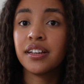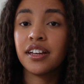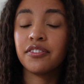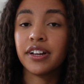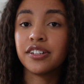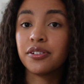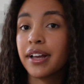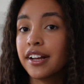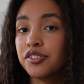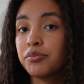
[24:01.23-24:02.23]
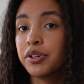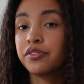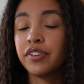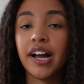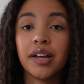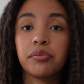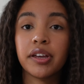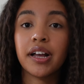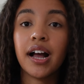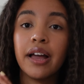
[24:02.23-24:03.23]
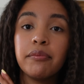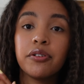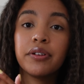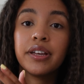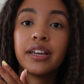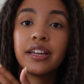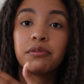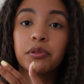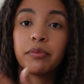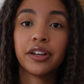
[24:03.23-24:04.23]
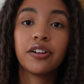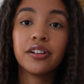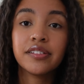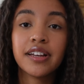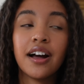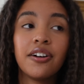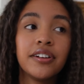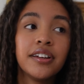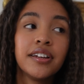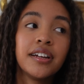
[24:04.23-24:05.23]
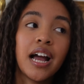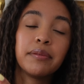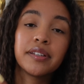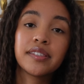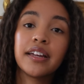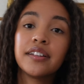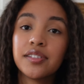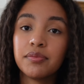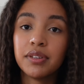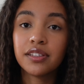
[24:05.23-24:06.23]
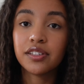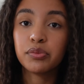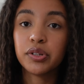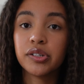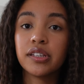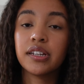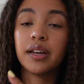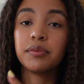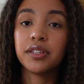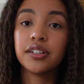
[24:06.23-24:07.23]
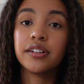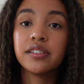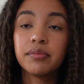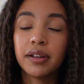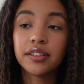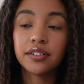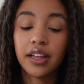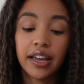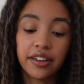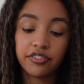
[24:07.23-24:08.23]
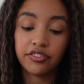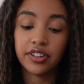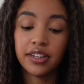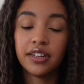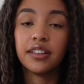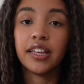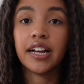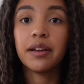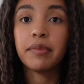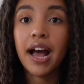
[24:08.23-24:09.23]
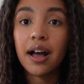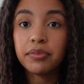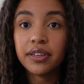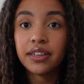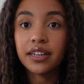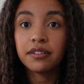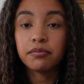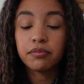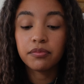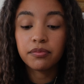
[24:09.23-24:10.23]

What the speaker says: if I don't catch a weird vibe, like I'm going in with my guard down. I'm excited to meet this person. I'm curious about their life. Like I'm happy and